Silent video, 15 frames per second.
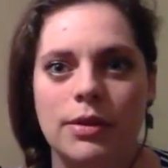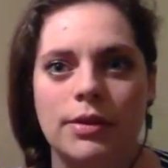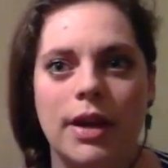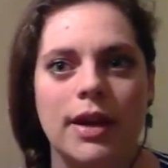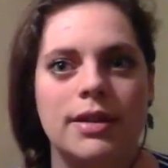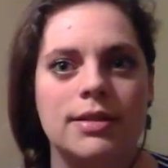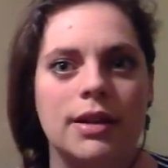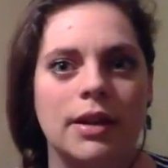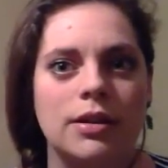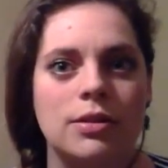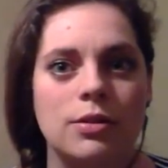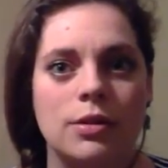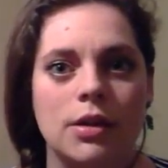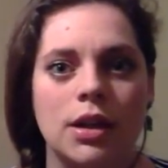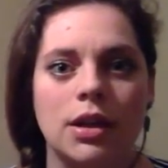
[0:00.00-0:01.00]
You guys are
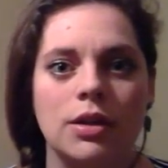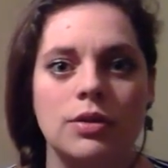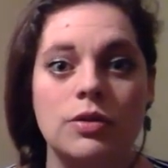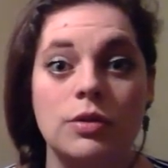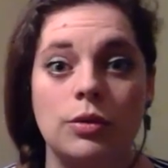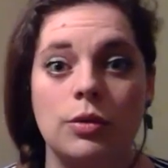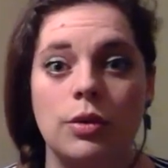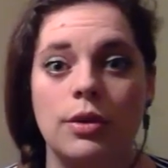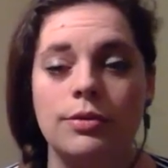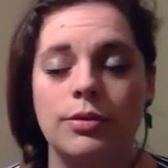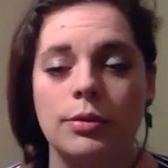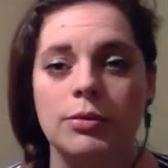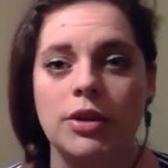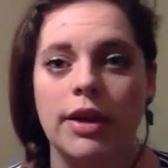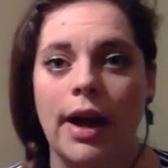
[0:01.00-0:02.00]
doing your school
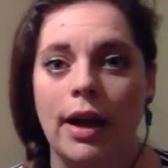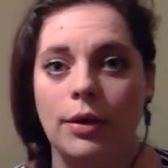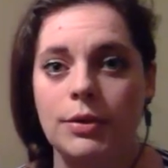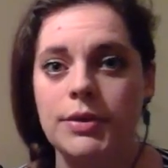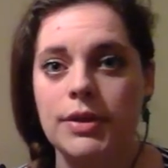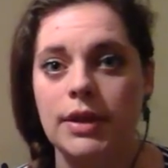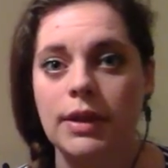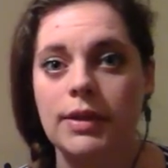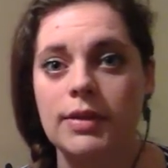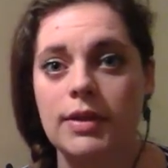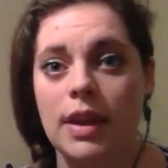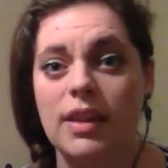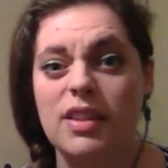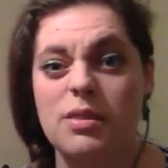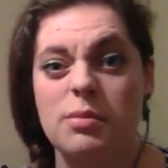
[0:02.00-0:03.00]
from your houses.
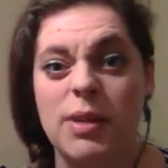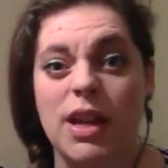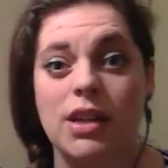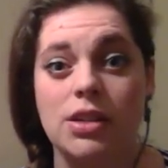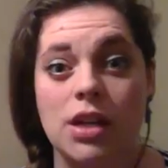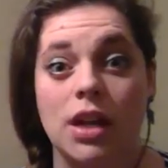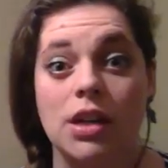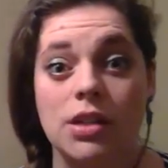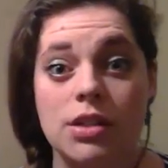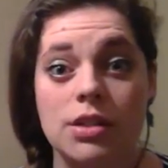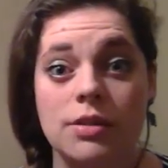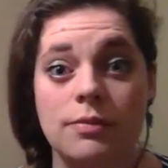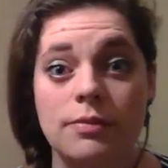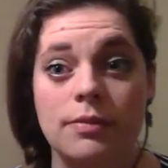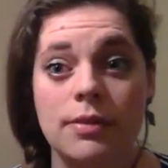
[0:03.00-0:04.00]
That's a big
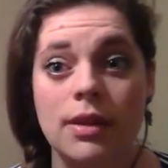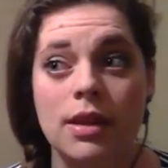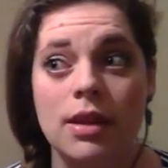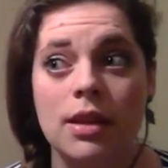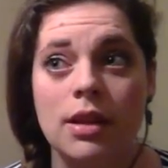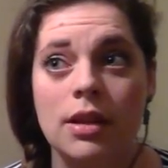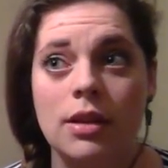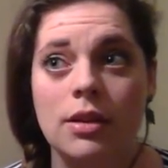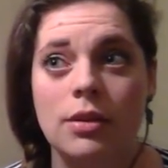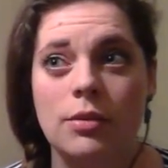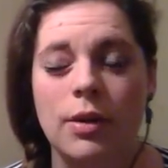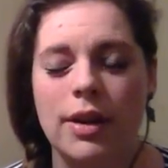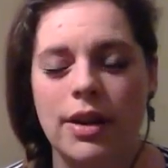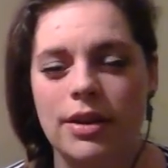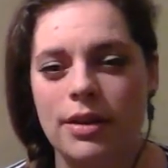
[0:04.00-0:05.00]
change.
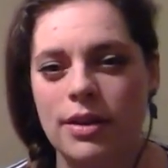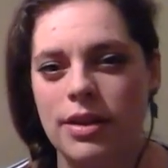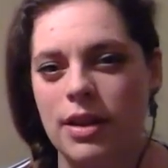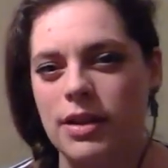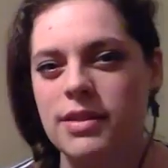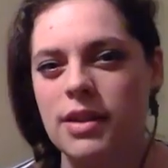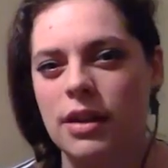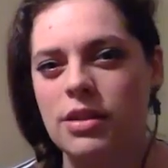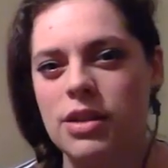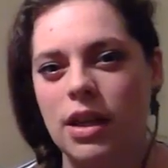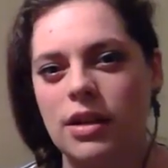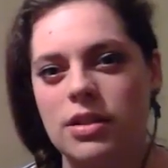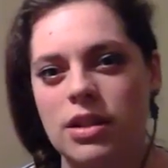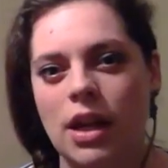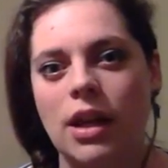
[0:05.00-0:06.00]
What other things are
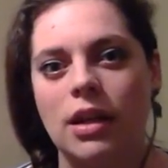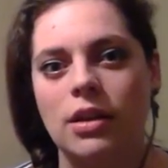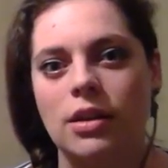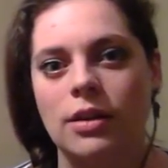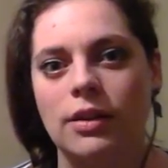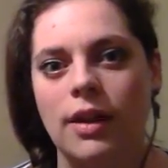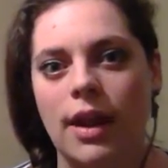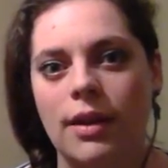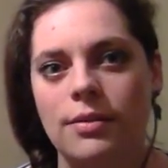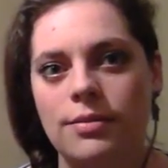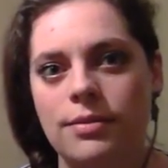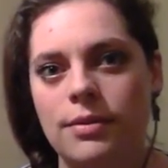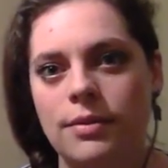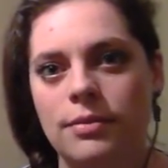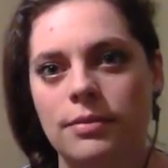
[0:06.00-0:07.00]
changing in your life?